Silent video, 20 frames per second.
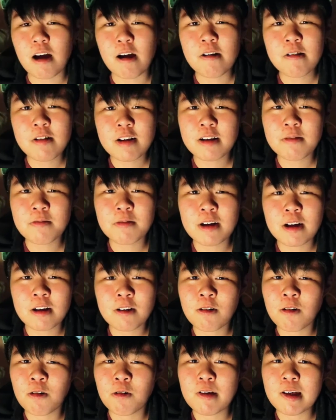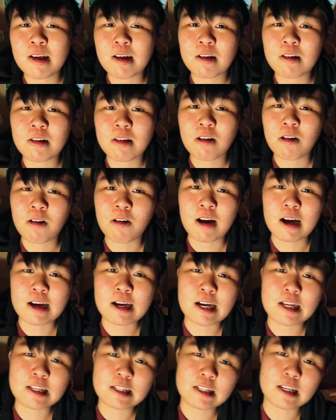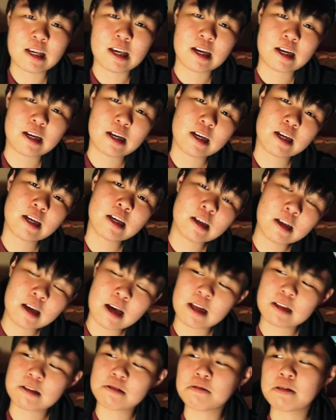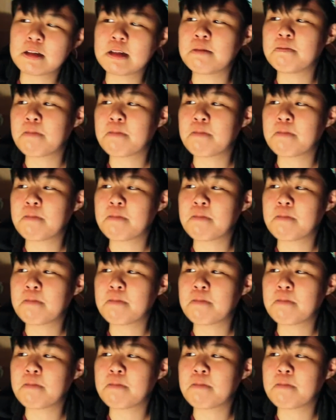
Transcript: Every time when I go ill or I get sick, it gets really